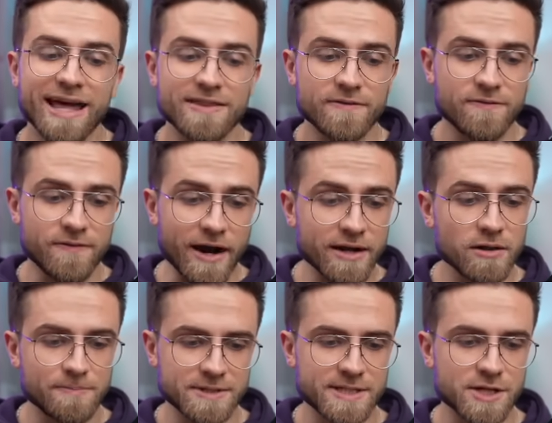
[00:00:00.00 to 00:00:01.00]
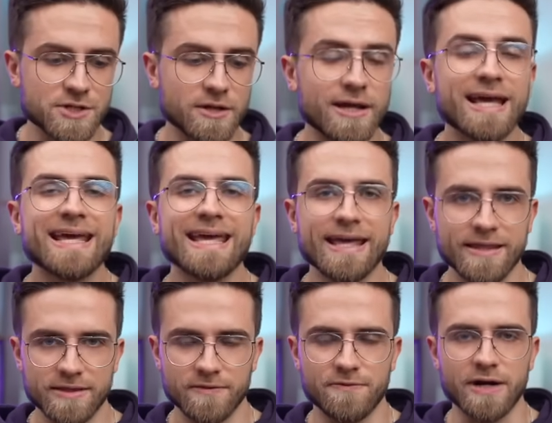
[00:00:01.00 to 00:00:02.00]
and the final position
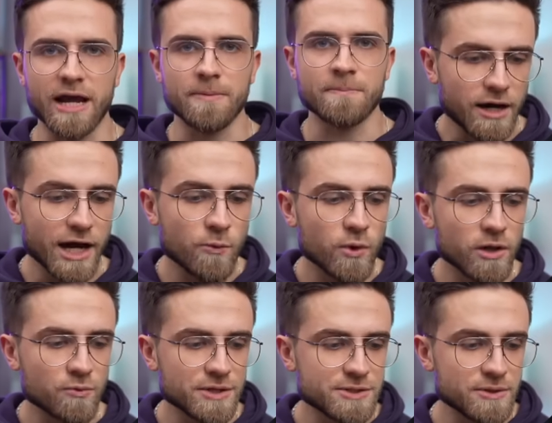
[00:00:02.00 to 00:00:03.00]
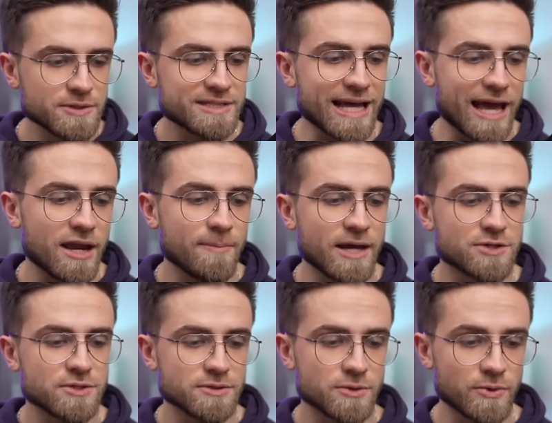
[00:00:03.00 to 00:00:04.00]
in the frame. I will reduce the
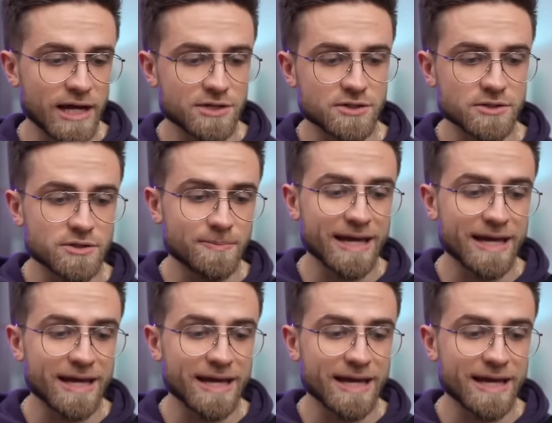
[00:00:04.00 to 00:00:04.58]
animation duration to